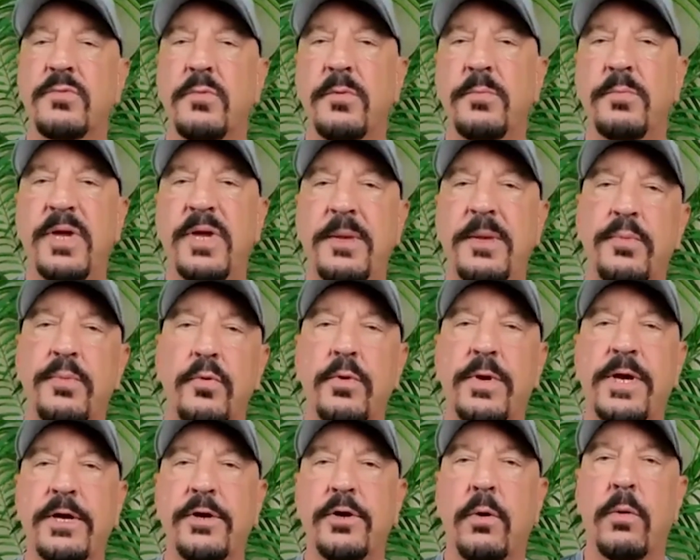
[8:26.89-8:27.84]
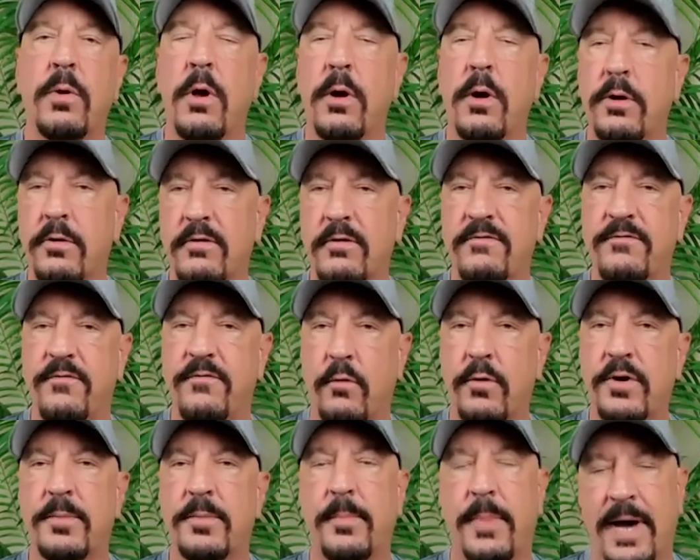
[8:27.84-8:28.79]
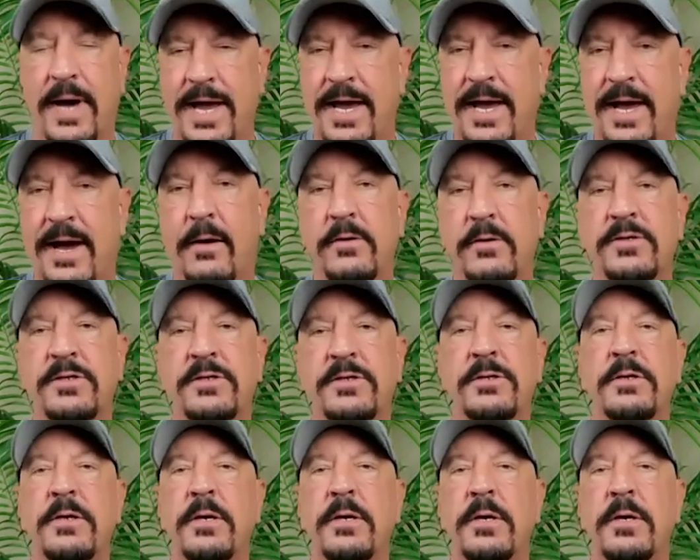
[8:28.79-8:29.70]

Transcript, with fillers: When people can no longer afford to buy a house,